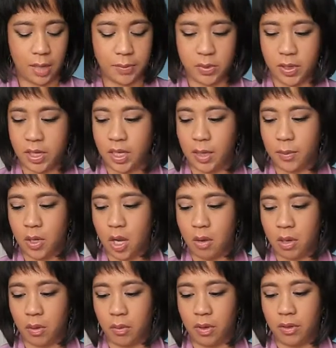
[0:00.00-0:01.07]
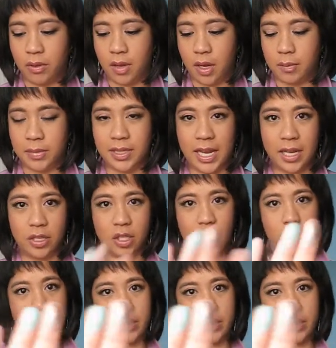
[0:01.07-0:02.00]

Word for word: So I ended up going with Satin Taupe.